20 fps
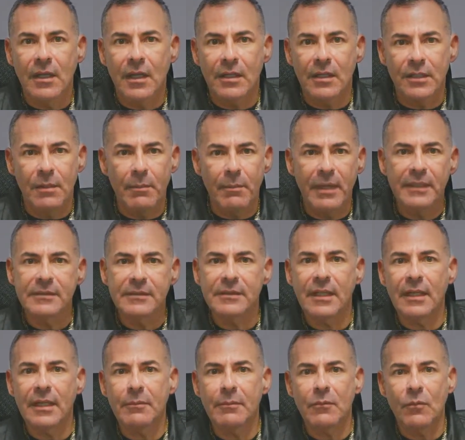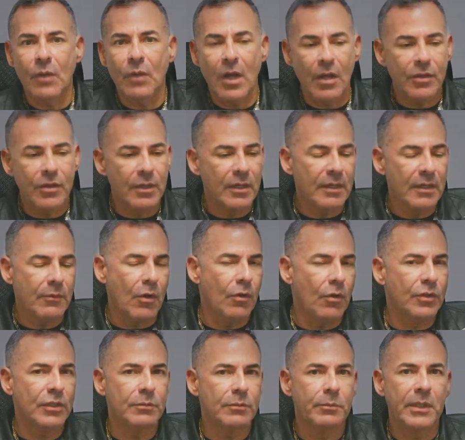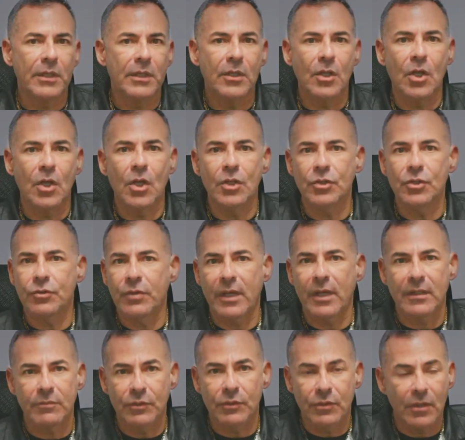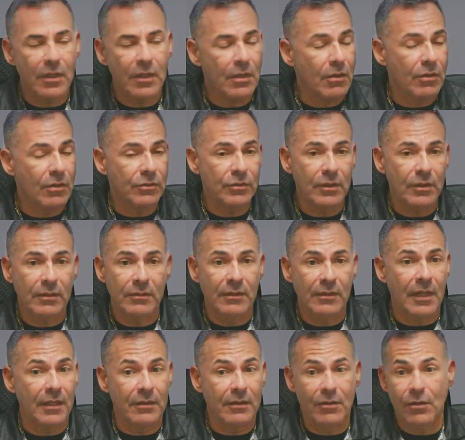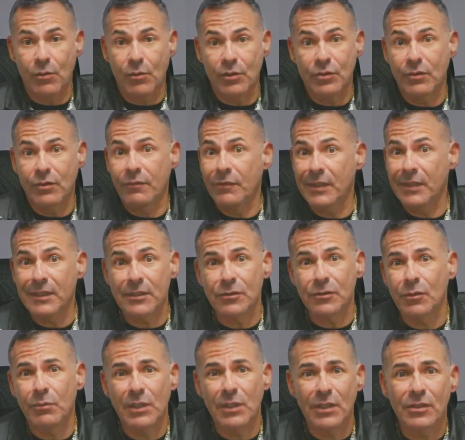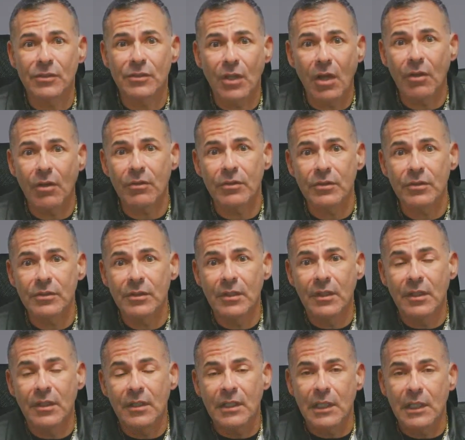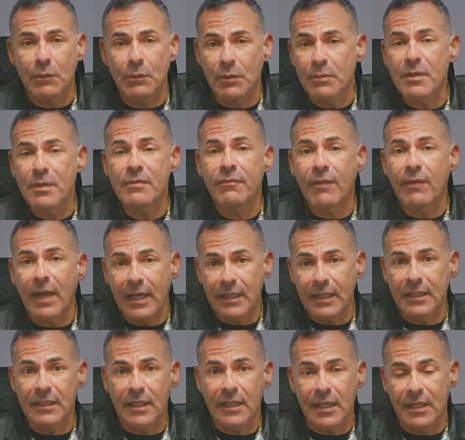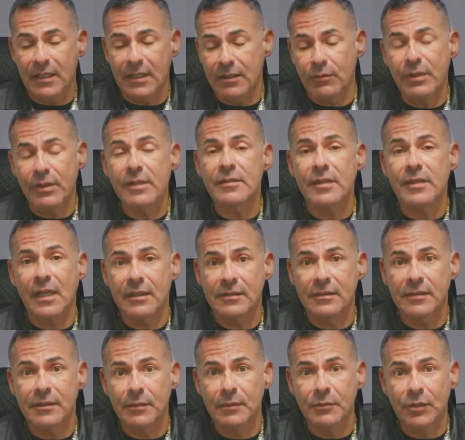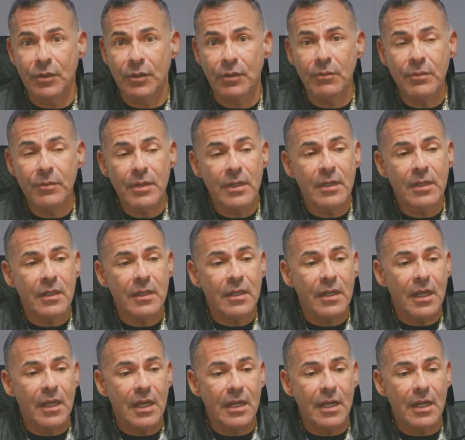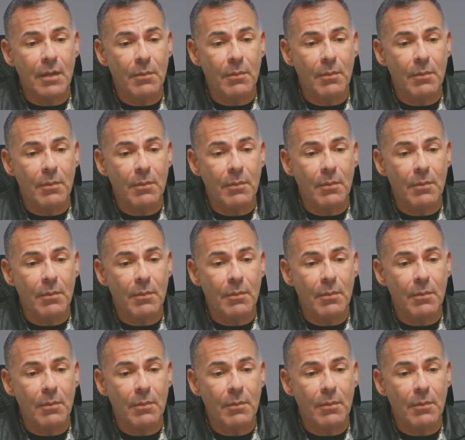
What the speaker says: At the meantime, how they give all this big contract, we talk a contract like all the way to $52 million that we be fighting and criticizing them, you know, and